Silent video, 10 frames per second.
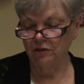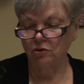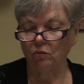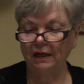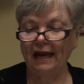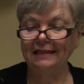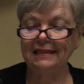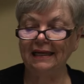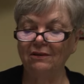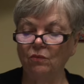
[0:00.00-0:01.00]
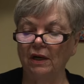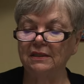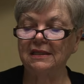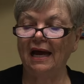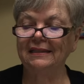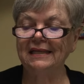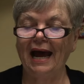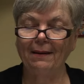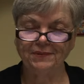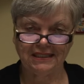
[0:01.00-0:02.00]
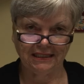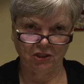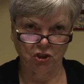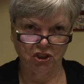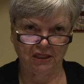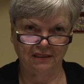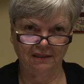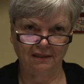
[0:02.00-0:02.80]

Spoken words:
So what I did was I top stitched it.